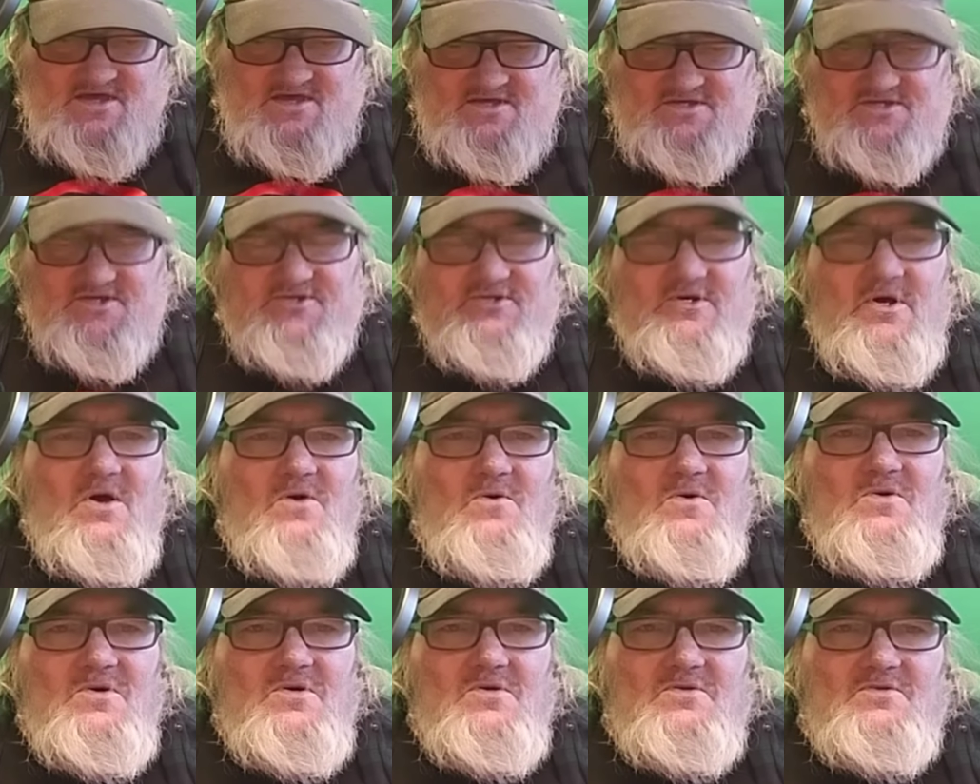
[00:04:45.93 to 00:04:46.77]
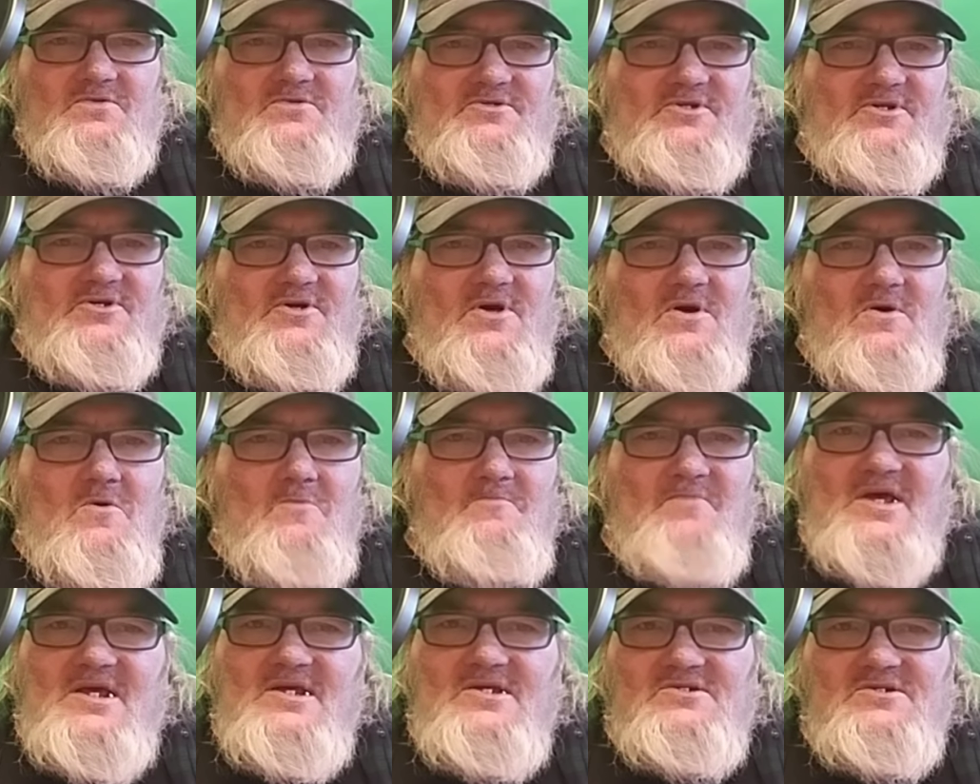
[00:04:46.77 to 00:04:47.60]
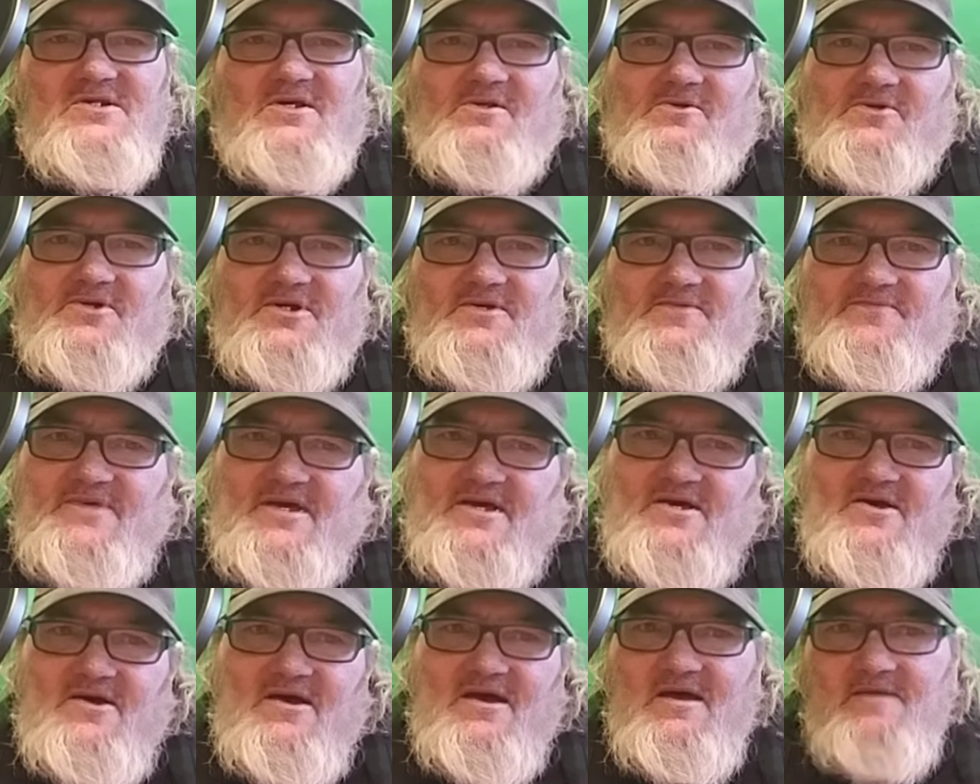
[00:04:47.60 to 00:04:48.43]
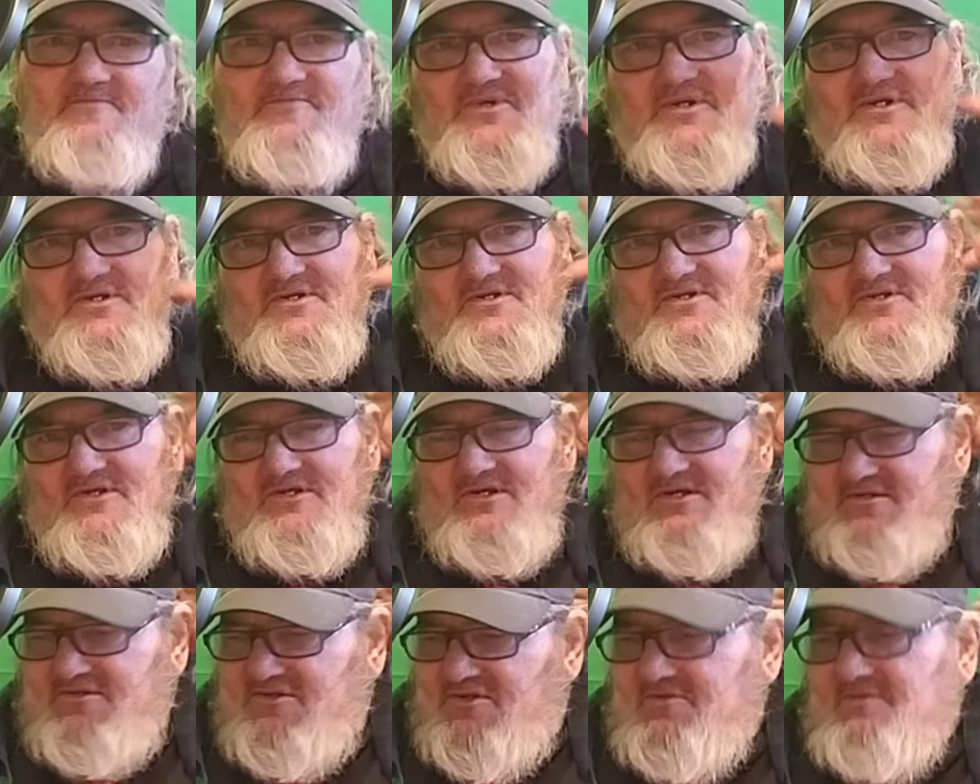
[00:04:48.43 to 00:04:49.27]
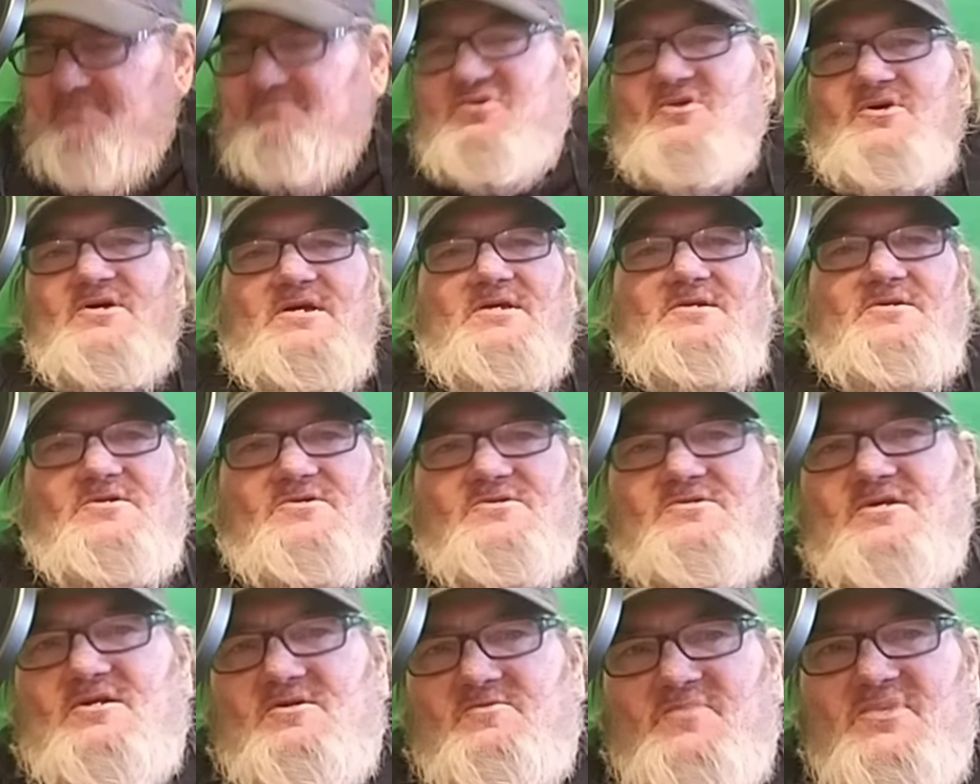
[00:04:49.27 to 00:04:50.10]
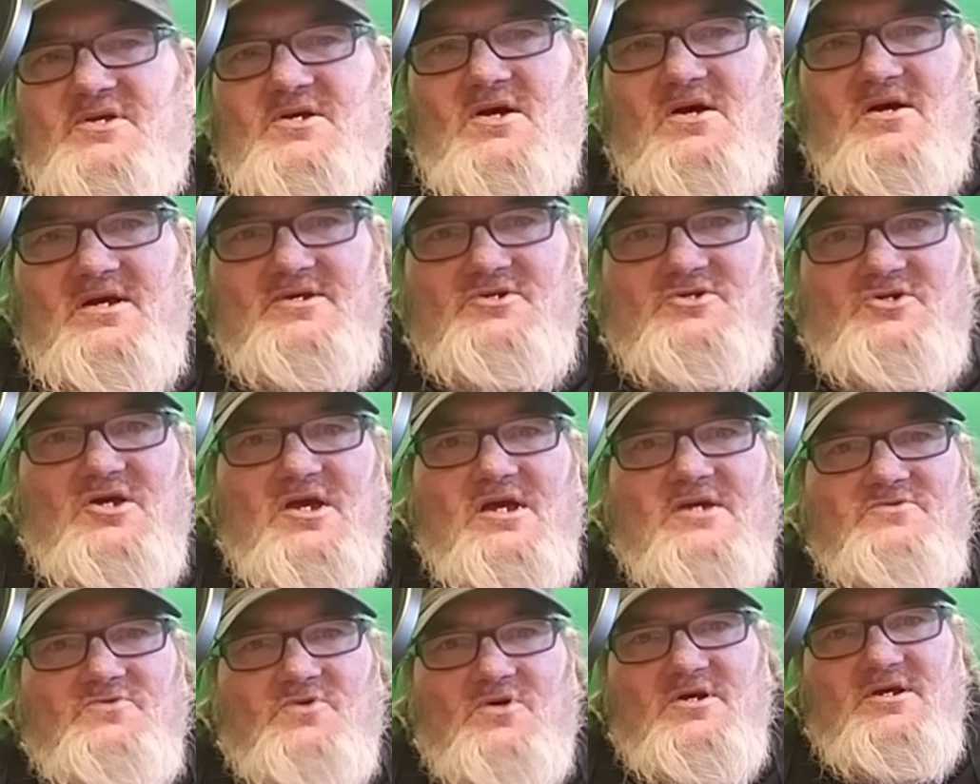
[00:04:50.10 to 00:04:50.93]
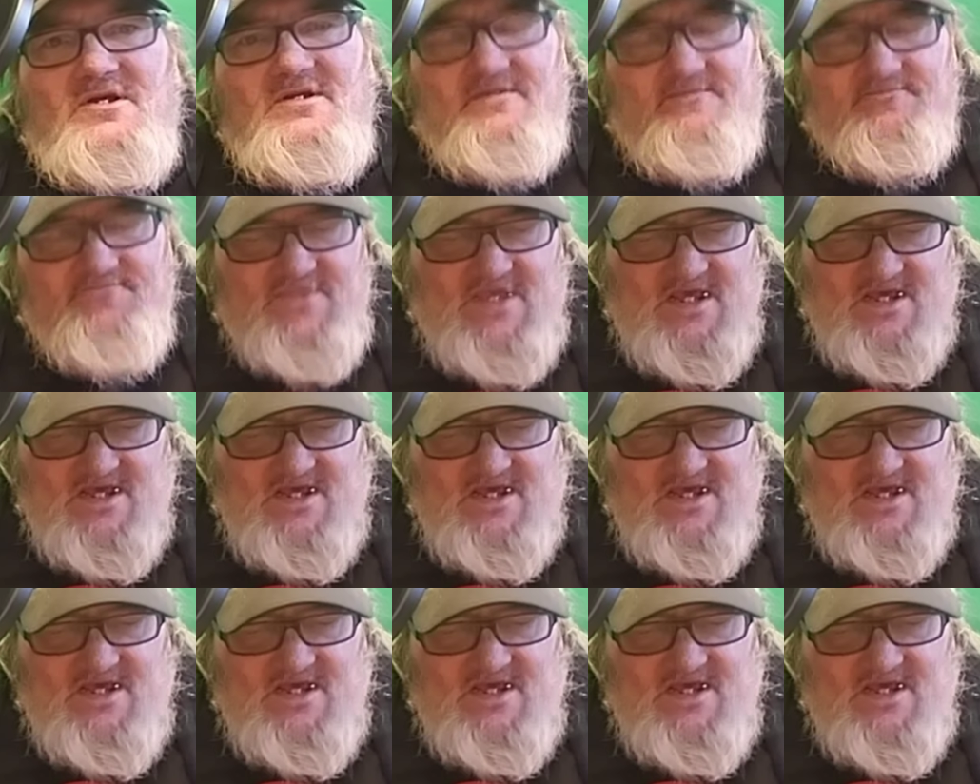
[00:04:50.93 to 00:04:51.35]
You know, you know, basically, if that happens, that the plane is going to be hijacked, right?